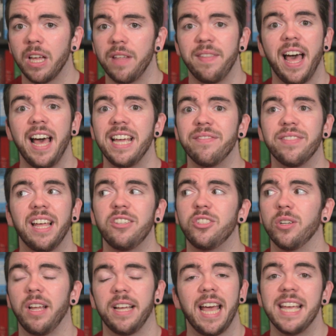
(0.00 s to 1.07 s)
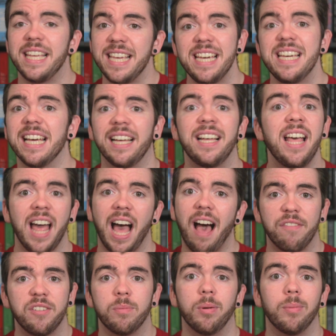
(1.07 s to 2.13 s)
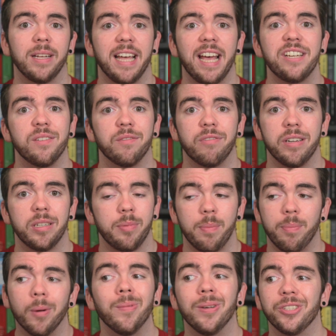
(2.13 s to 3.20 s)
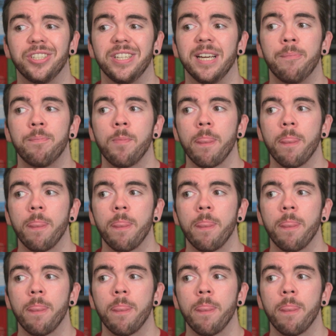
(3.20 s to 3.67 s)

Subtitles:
and that took like a year after publication for it to be published here.